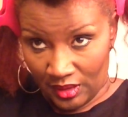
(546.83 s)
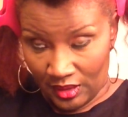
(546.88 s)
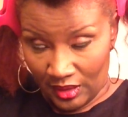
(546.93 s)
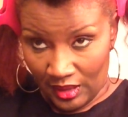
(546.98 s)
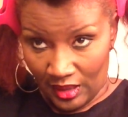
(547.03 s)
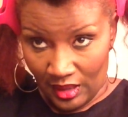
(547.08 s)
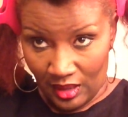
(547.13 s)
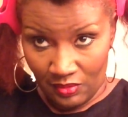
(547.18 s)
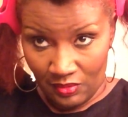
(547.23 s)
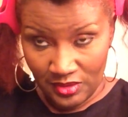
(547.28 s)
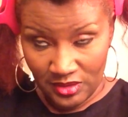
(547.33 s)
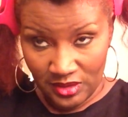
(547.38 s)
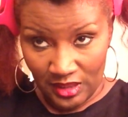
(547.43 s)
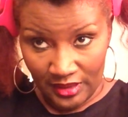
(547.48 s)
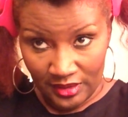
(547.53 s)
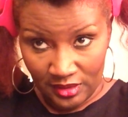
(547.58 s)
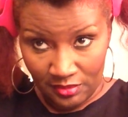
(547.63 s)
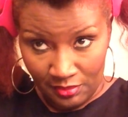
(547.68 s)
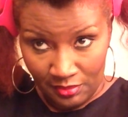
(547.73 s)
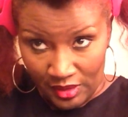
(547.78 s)
I always like
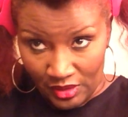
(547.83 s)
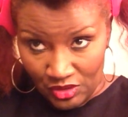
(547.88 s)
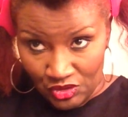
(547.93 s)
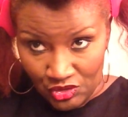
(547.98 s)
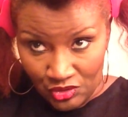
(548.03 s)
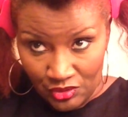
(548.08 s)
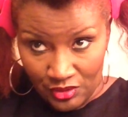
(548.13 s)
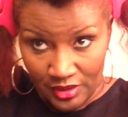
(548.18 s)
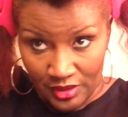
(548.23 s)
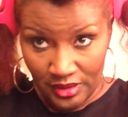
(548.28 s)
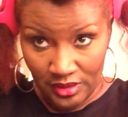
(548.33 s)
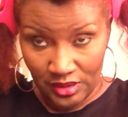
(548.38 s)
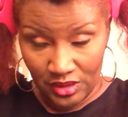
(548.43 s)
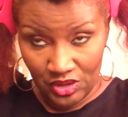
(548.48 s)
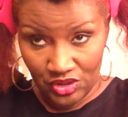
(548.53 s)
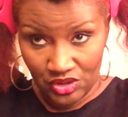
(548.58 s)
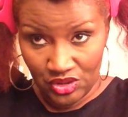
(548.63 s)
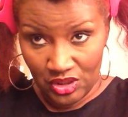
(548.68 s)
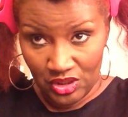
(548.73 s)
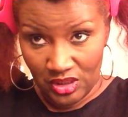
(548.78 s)
to make sure it
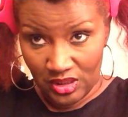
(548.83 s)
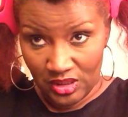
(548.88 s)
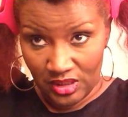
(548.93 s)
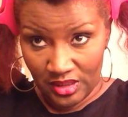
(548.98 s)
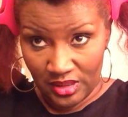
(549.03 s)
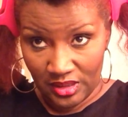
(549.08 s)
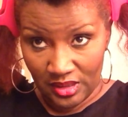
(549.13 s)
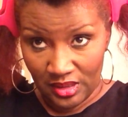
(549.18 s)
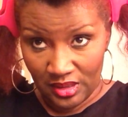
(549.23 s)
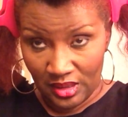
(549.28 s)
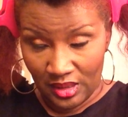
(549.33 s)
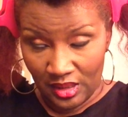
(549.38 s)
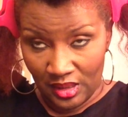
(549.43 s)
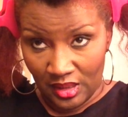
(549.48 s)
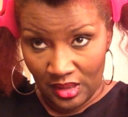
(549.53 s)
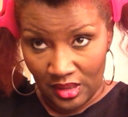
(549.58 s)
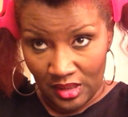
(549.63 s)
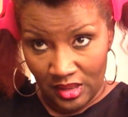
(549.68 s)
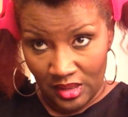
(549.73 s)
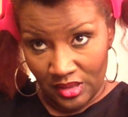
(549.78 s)
looks good.
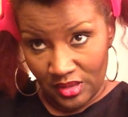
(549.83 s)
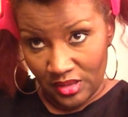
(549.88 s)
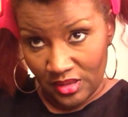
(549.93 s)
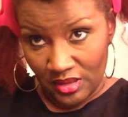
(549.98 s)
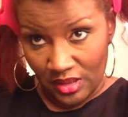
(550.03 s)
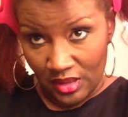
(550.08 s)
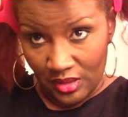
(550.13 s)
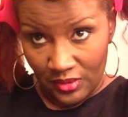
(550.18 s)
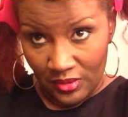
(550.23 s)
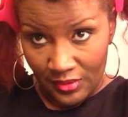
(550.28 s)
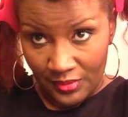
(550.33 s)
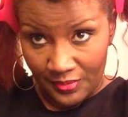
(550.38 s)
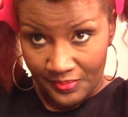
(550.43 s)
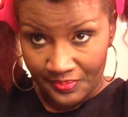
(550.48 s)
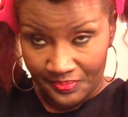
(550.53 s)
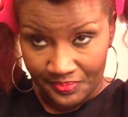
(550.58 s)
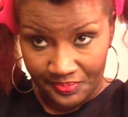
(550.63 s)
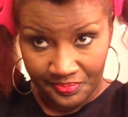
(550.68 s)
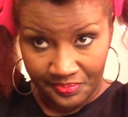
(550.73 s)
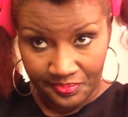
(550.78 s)
So,
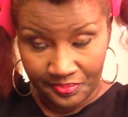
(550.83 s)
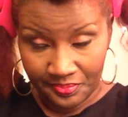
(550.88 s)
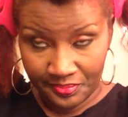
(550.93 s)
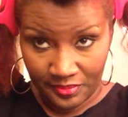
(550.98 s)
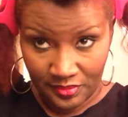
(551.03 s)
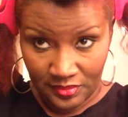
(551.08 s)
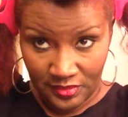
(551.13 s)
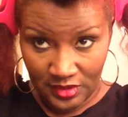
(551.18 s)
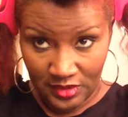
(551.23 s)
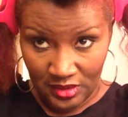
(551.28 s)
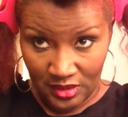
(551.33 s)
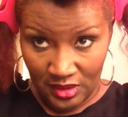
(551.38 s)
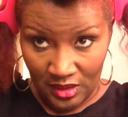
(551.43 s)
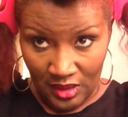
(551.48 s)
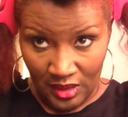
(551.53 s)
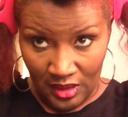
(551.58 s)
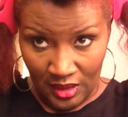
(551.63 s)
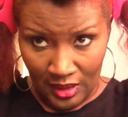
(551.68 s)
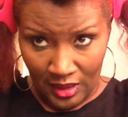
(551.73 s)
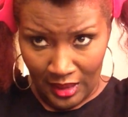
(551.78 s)

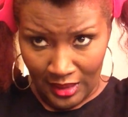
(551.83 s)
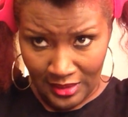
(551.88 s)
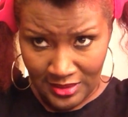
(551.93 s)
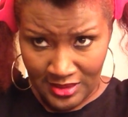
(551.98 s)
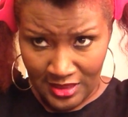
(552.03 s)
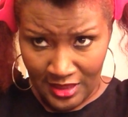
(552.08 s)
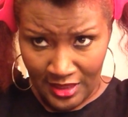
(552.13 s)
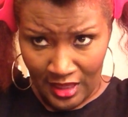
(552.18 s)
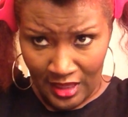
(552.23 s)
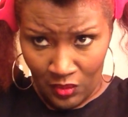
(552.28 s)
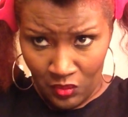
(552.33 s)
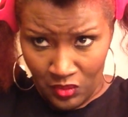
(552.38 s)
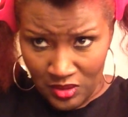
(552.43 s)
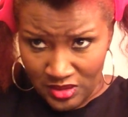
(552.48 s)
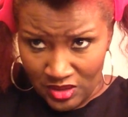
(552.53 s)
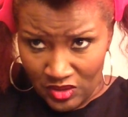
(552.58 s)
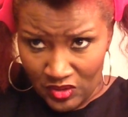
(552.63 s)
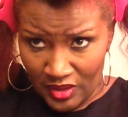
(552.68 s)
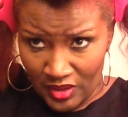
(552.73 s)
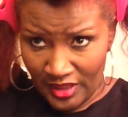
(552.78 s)
I said I
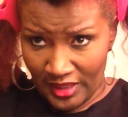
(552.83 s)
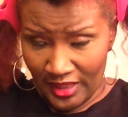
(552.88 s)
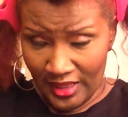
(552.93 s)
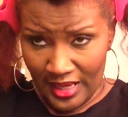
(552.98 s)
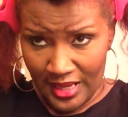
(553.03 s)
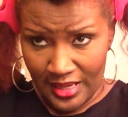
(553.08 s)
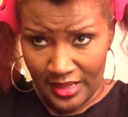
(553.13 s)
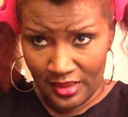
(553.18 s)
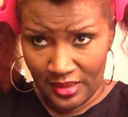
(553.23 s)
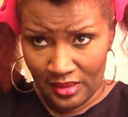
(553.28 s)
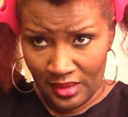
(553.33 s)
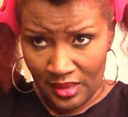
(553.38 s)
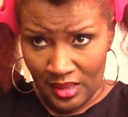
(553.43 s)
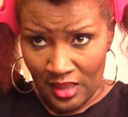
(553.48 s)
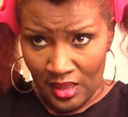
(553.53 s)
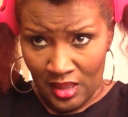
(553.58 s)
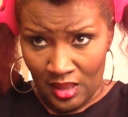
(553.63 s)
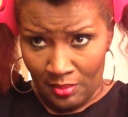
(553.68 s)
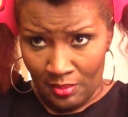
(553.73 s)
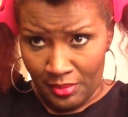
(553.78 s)
wasn't going to edit,
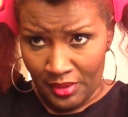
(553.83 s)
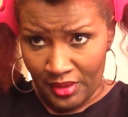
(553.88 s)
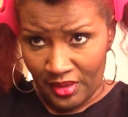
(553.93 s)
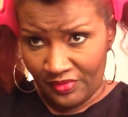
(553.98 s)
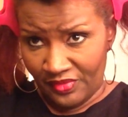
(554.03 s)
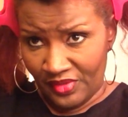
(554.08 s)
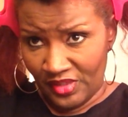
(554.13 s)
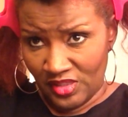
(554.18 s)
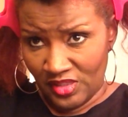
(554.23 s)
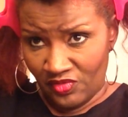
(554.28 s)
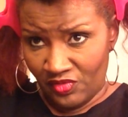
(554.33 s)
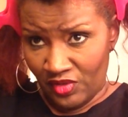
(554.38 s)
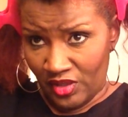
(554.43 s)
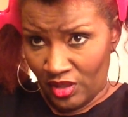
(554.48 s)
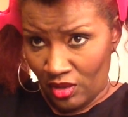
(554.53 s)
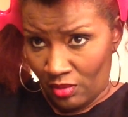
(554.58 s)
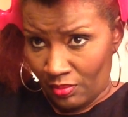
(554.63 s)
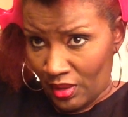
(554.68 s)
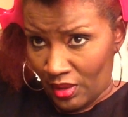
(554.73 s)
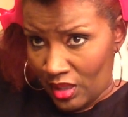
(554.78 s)
but if this
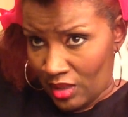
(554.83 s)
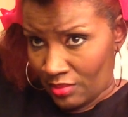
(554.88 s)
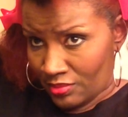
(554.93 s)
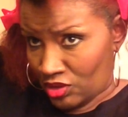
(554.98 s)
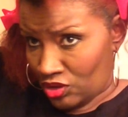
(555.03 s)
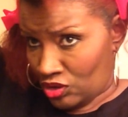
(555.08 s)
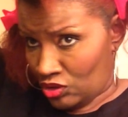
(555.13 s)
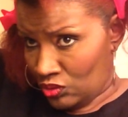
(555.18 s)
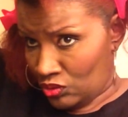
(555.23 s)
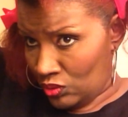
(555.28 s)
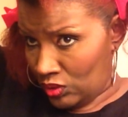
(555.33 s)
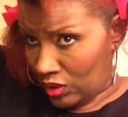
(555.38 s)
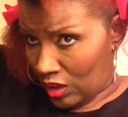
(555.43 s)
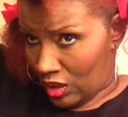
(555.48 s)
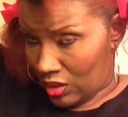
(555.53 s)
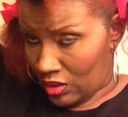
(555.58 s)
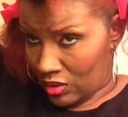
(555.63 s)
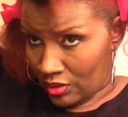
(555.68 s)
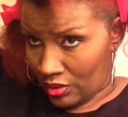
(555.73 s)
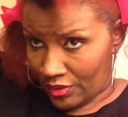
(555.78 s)
video becomes too
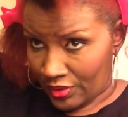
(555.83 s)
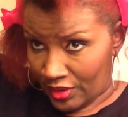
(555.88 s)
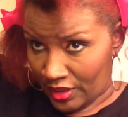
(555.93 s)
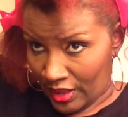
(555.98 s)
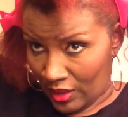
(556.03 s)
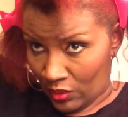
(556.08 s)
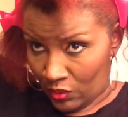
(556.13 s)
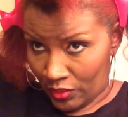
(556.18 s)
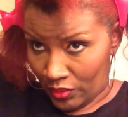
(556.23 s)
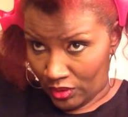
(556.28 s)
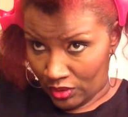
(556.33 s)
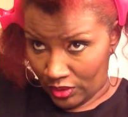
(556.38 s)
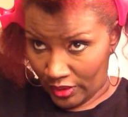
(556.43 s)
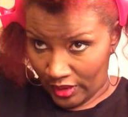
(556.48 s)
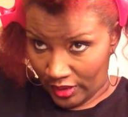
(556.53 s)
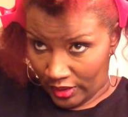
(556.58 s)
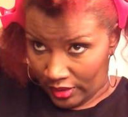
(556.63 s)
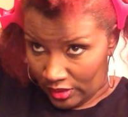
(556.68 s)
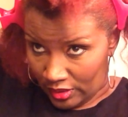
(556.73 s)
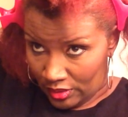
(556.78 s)
long, then I will
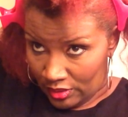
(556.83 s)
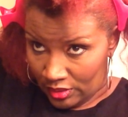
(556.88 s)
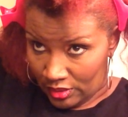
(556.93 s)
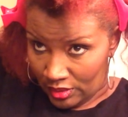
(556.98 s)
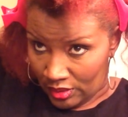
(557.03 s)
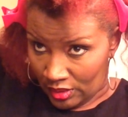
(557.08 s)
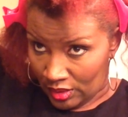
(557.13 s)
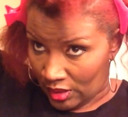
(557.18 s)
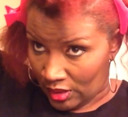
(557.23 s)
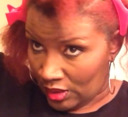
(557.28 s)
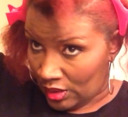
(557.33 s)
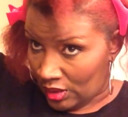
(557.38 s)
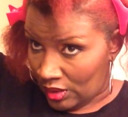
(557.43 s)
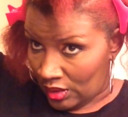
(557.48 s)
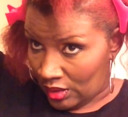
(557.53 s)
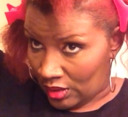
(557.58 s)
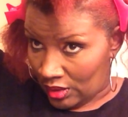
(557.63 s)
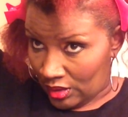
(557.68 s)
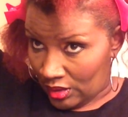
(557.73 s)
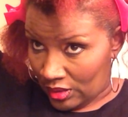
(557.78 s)
edit.
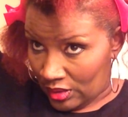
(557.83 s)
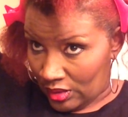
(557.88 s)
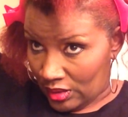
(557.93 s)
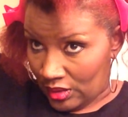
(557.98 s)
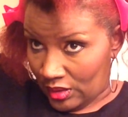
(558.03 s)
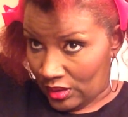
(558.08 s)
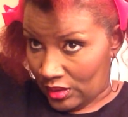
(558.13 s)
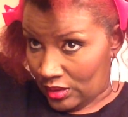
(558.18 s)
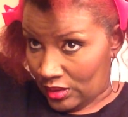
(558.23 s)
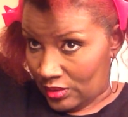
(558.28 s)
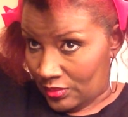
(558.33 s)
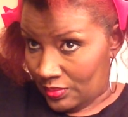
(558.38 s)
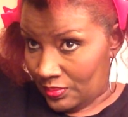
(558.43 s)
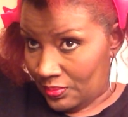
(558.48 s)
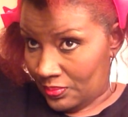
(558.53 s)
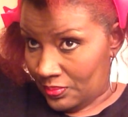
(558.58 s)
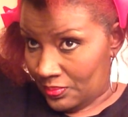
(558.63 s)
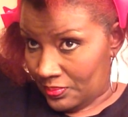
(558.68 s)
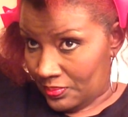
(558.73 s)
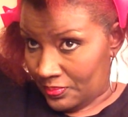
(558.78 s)

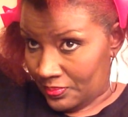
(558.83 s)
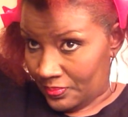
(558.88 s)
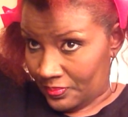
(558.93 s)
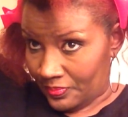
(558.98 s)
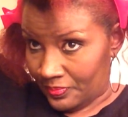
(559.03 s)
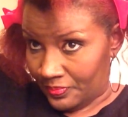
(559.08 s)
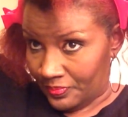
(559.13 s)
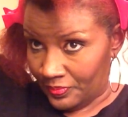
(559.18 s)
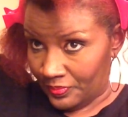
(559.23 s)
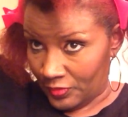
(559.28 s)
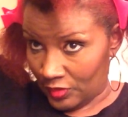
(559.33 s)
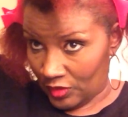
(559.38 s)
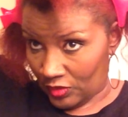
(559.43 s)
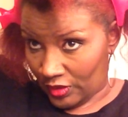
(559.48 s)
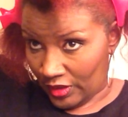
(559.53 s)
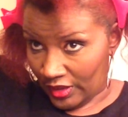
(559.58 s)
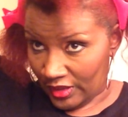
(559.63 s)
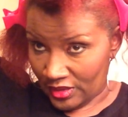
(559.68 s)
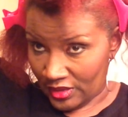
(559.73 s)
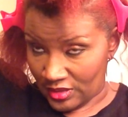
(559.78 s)

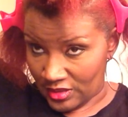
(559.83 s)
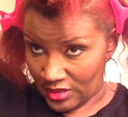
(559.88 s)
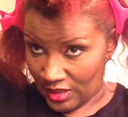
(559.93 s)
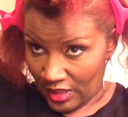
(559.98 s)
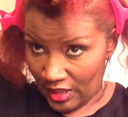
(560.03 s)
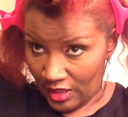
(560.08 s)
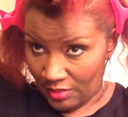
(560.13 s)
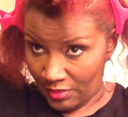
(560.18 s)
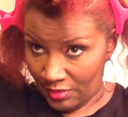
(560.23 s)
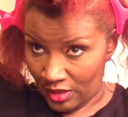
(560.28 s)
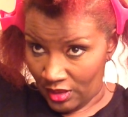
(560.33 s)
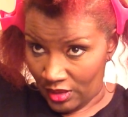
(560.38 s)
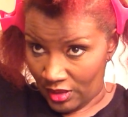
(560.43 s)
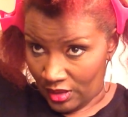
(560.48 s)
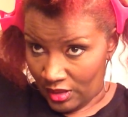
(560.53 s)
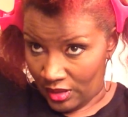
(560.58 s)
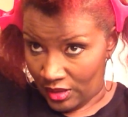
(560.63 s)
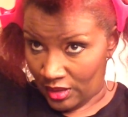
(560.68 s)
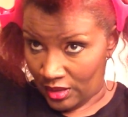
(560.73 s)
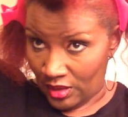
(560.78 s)
Okay, same here.
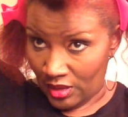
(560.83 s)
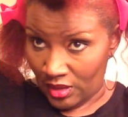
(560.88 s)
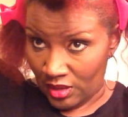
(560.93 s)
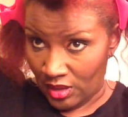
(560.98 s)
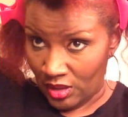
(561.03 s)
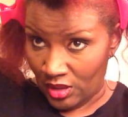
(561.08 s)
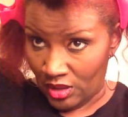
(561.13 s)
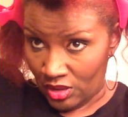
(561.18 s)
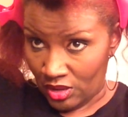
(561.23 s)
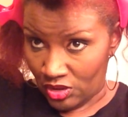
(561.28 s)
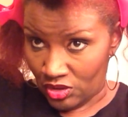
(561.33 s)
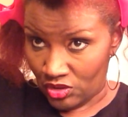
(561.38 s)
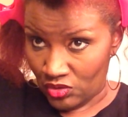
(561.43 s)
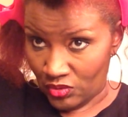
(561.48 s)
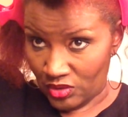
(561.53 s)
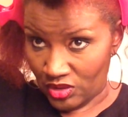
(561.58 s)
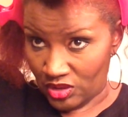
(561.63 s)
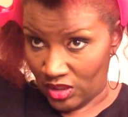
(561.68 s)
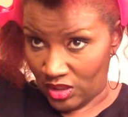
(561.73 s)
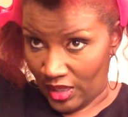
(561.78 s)

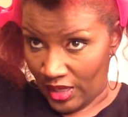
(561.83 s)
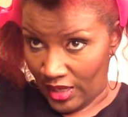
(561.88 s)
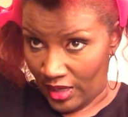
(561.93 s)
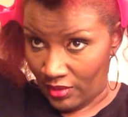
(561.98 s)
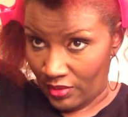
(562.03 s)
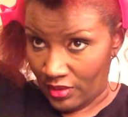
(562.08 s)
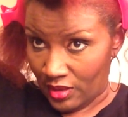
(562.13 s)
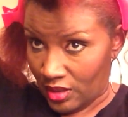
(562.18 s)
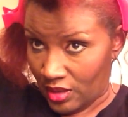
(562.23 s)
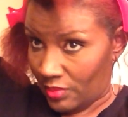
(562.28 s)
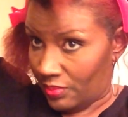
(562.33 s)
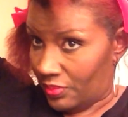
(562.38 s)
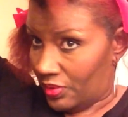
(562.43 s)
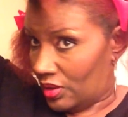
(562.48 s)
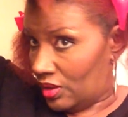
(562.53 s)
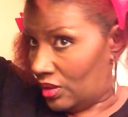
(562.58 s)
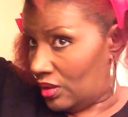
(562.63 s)
Twist the hair up,